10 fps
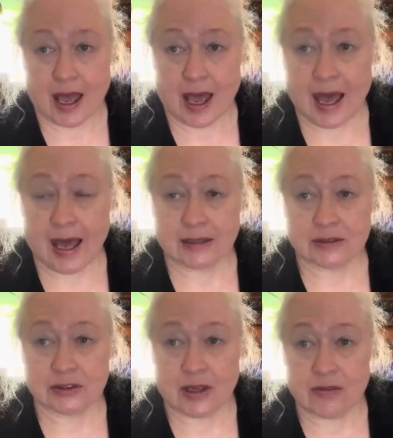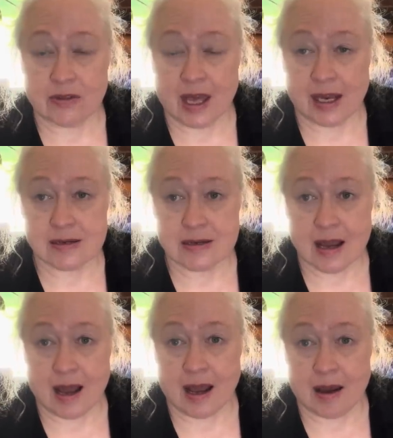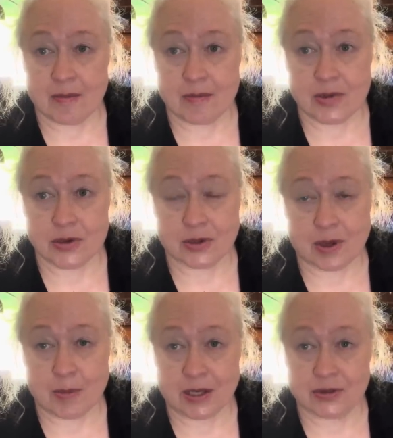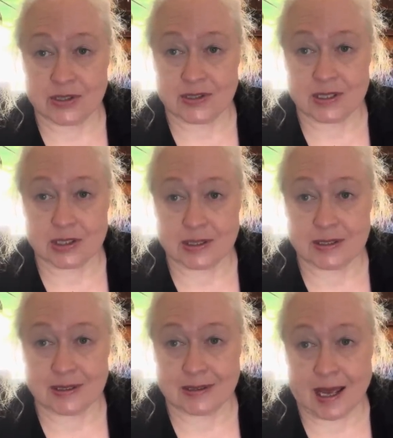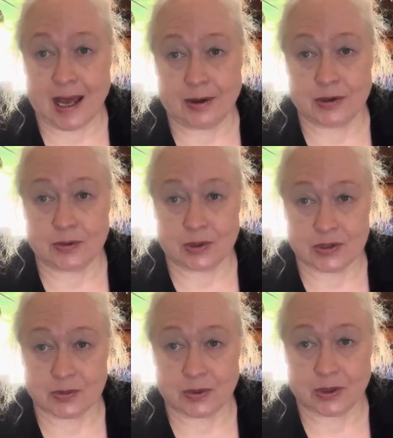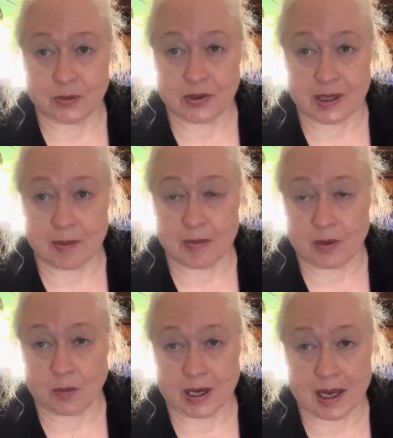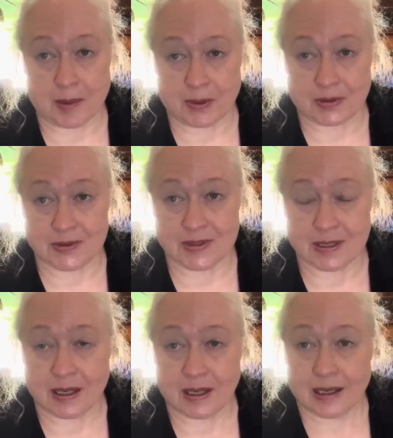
And then um, you can make your decisions on how you want to work with them and what happens.